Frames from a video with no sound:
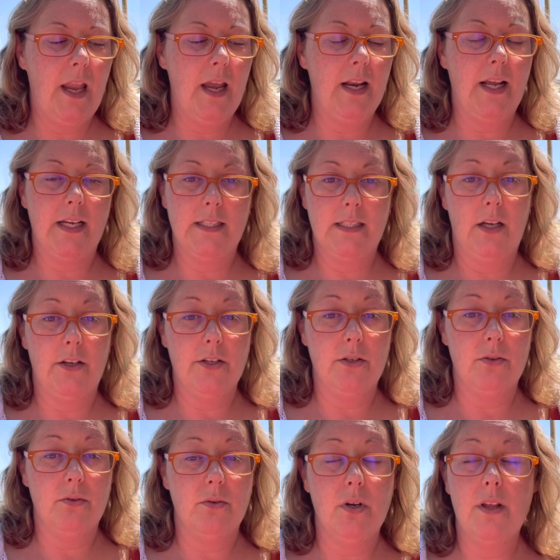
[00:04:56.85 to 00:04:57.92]
And I can tell
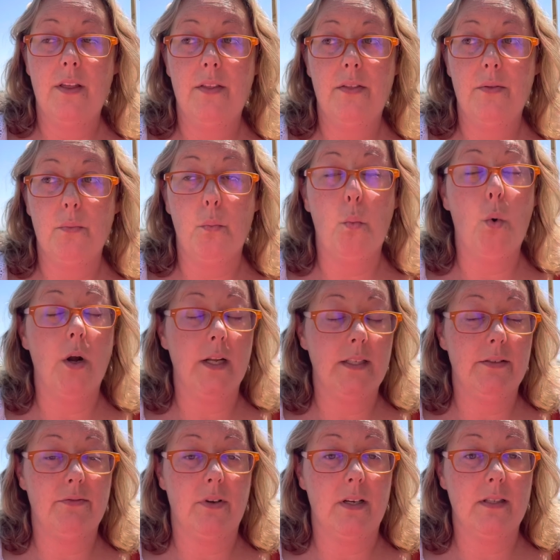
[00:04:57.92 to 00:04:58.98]
you what a
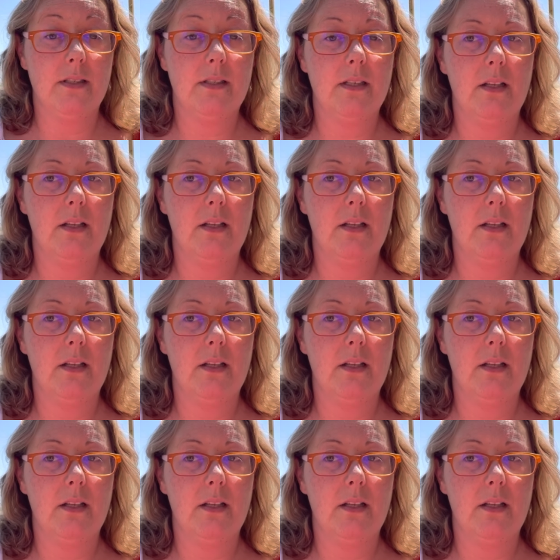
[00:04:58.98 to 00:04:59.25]
difference.